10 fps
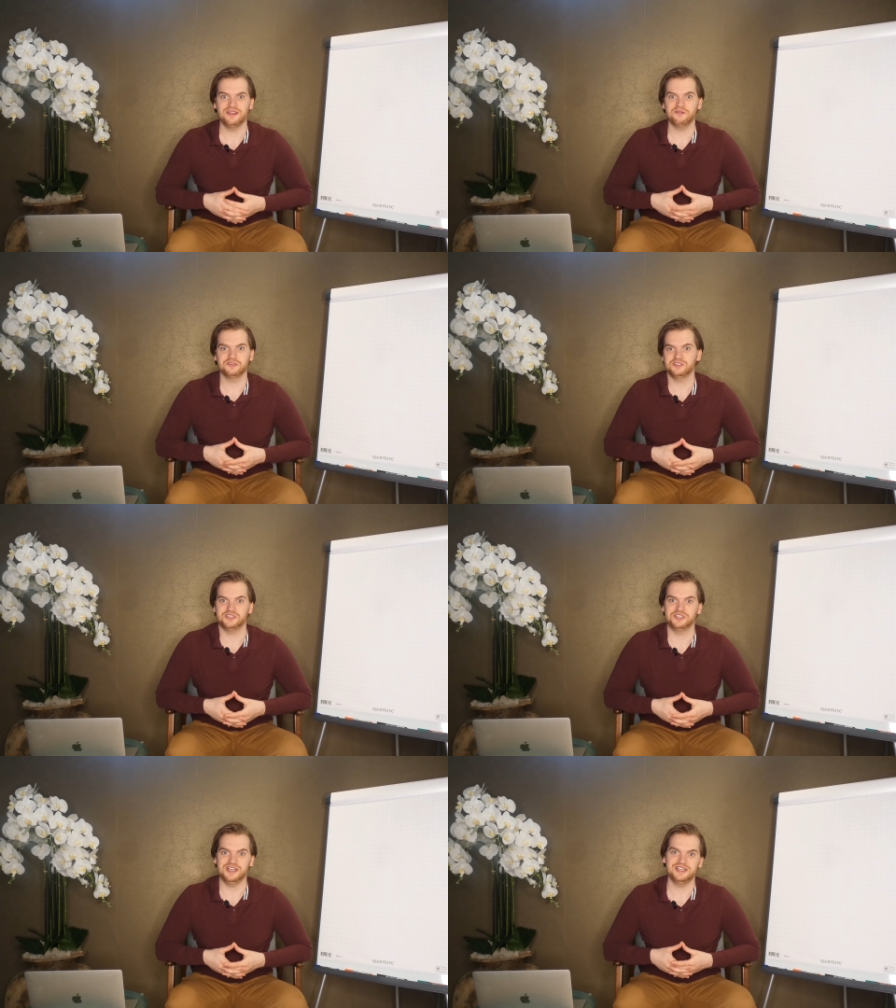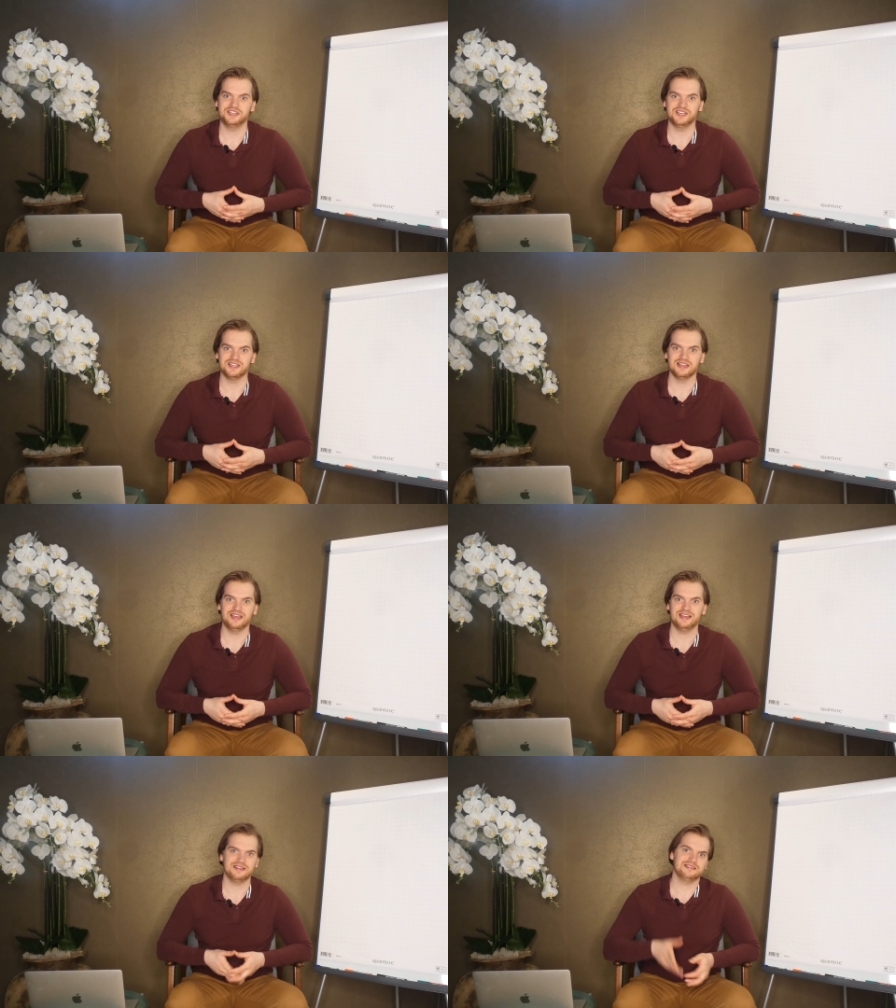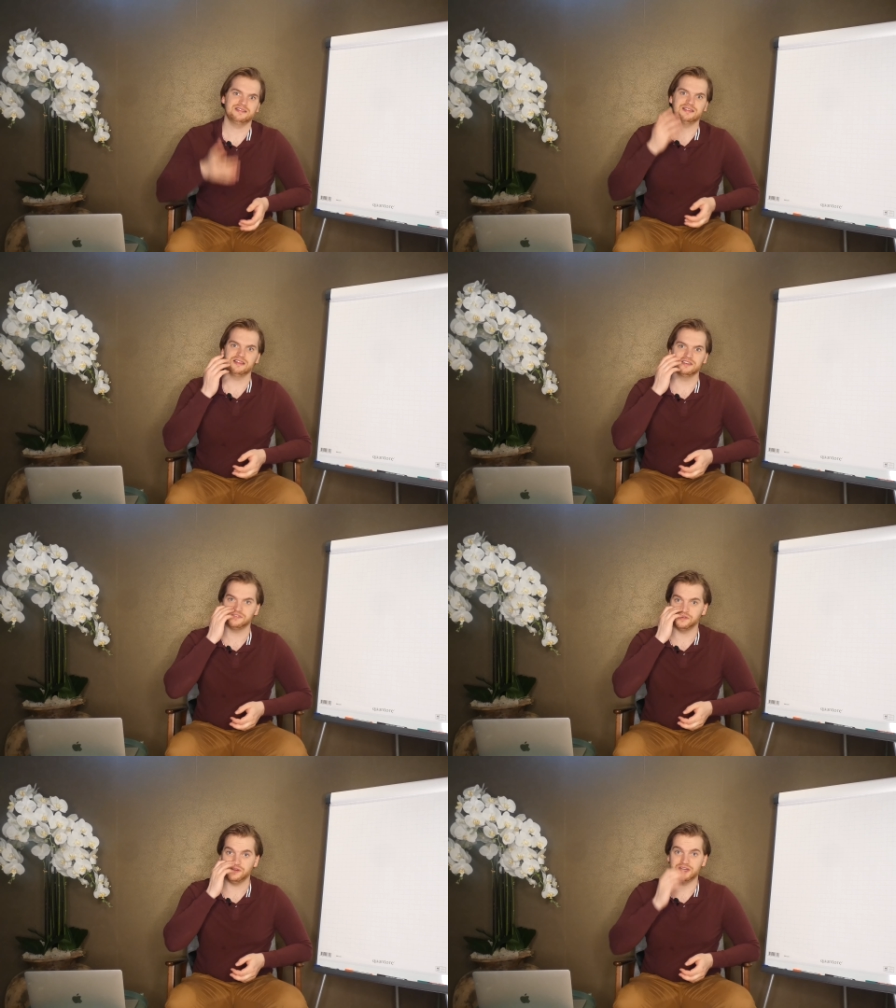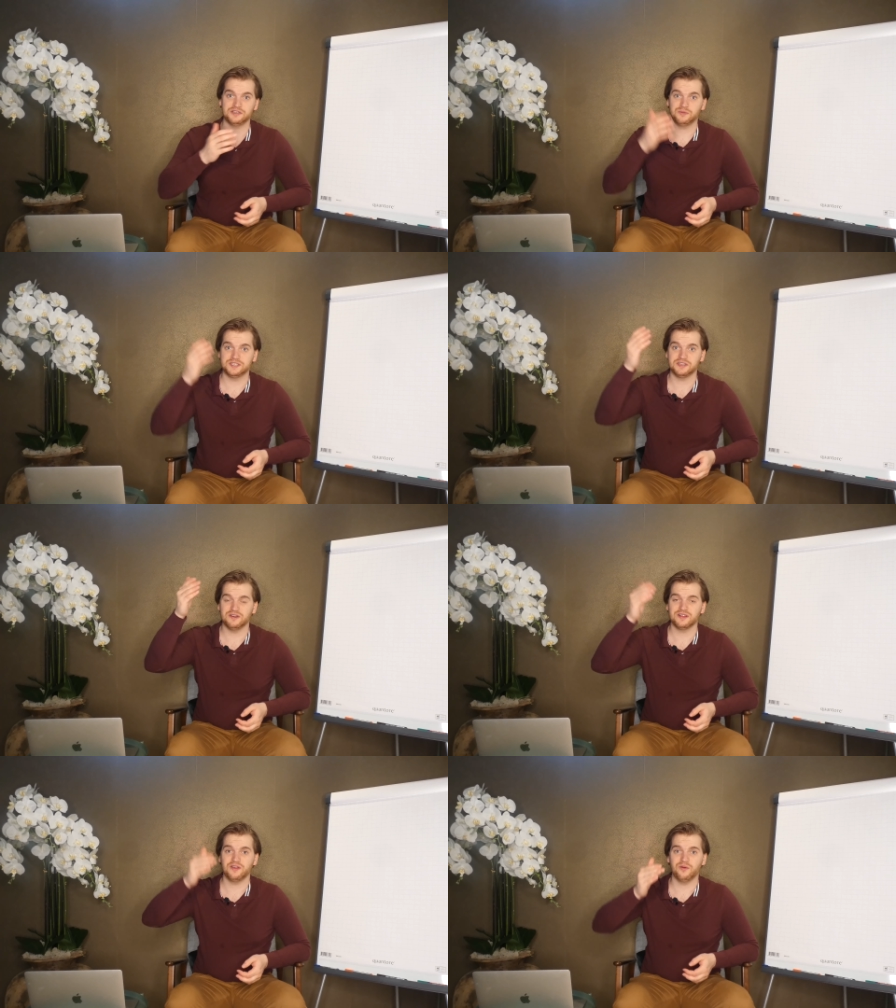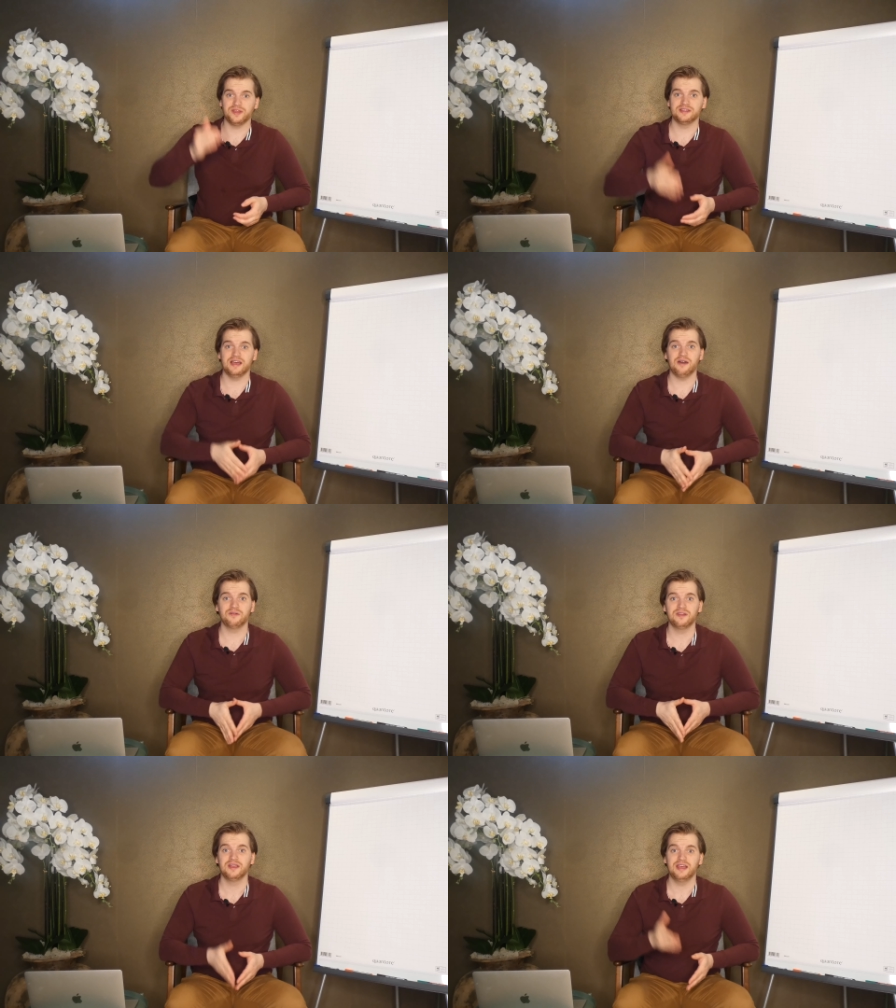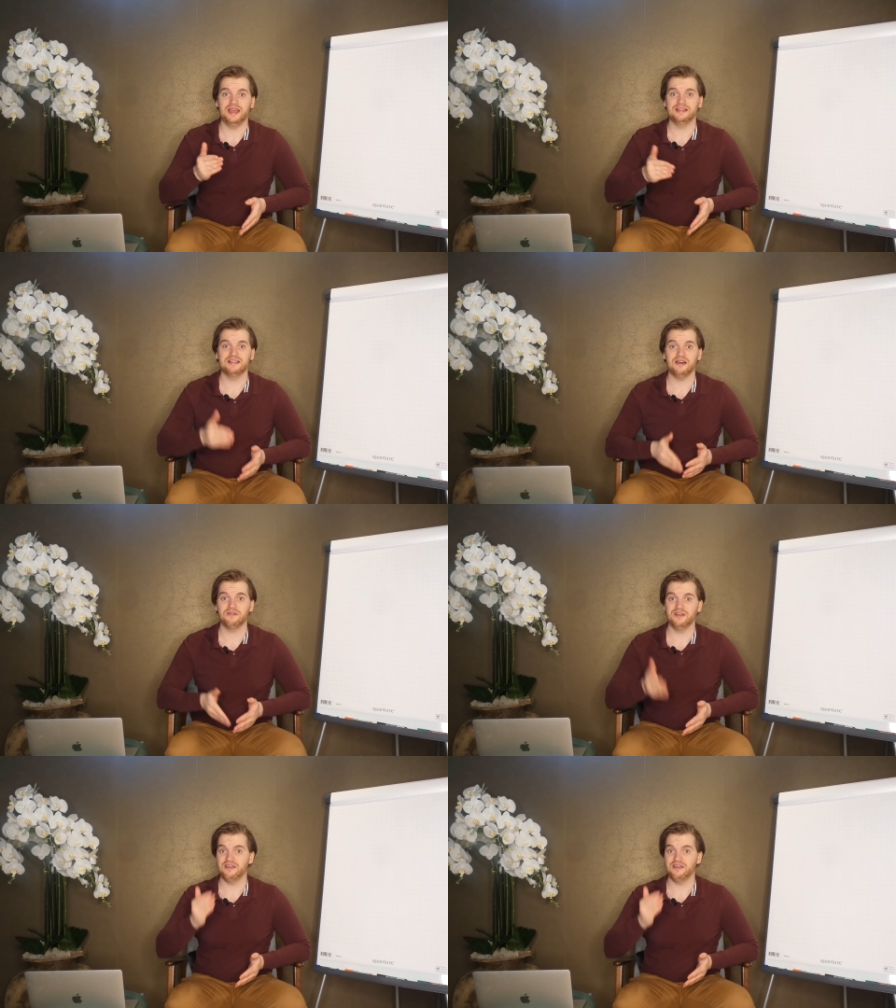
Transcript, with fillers: They will just change it. Like the last few years, we saw it going down and down.